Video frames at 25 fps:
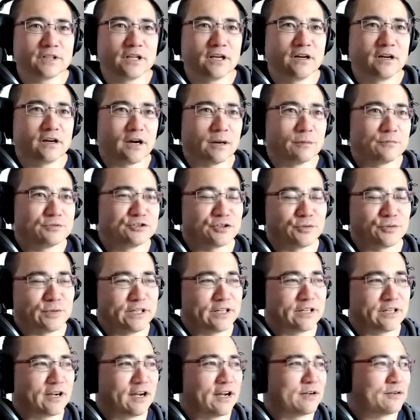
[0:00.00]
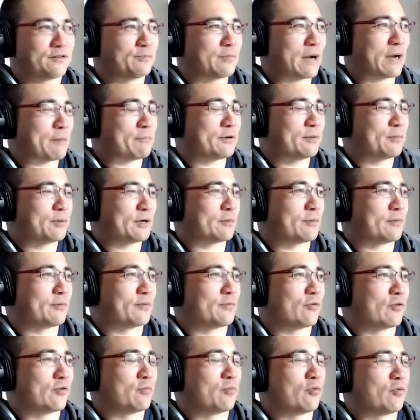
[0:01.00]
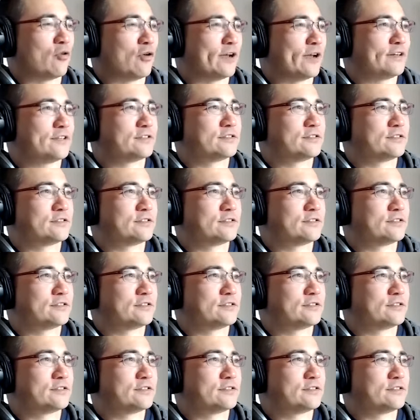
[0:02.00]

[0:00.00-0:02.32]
I'm happy to bring up a third point.